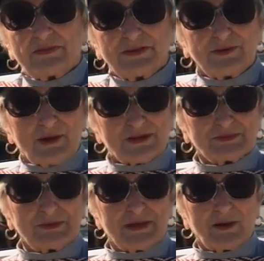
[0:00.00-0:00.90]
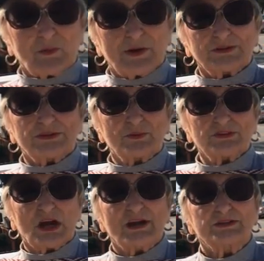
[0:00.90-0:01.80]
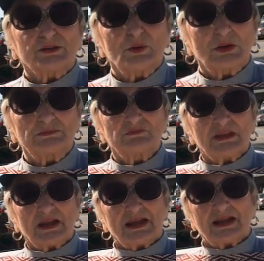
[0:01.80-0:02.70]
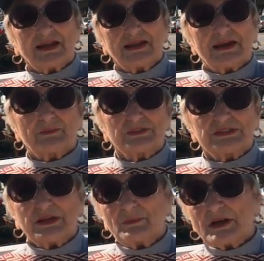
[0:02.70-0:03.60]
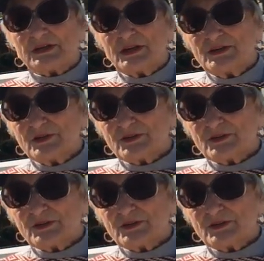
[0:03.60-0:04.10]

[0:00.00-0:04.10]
think you asked me that once. Well, it, was it was, high different. school. It was teen years. Yeah, it was teen, my teen